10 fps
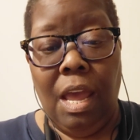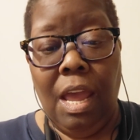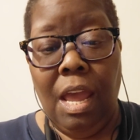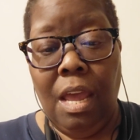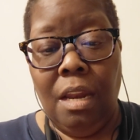
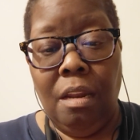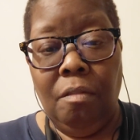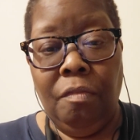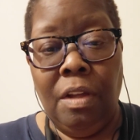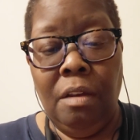And
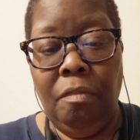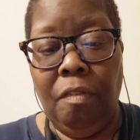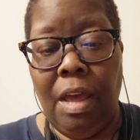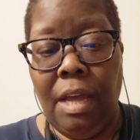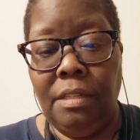fun
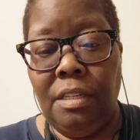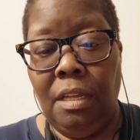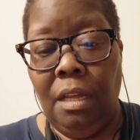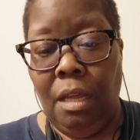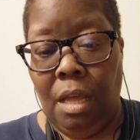fact,
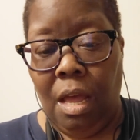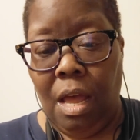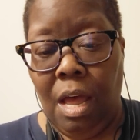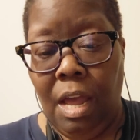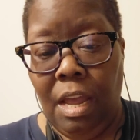
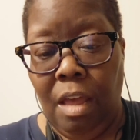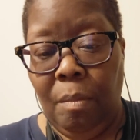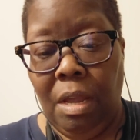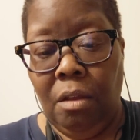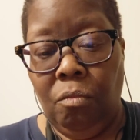I
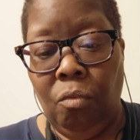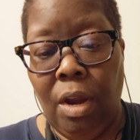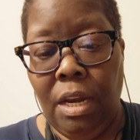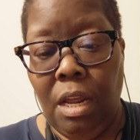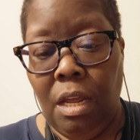am a
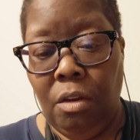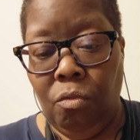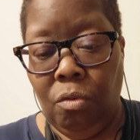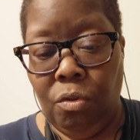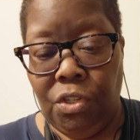right-handed
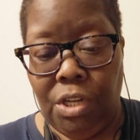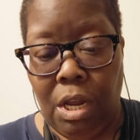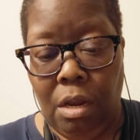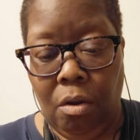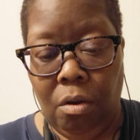
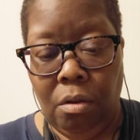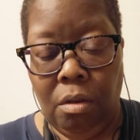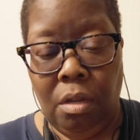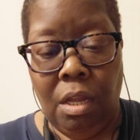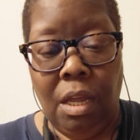crocheter,
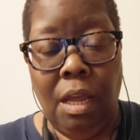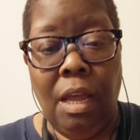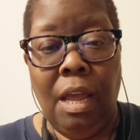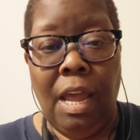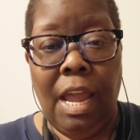
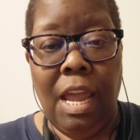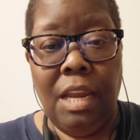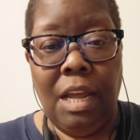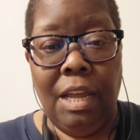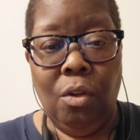
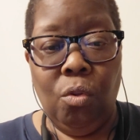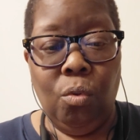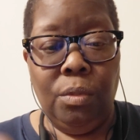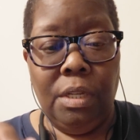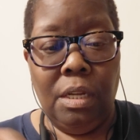and I
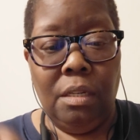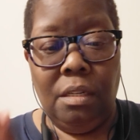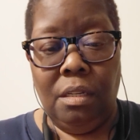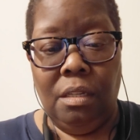hold it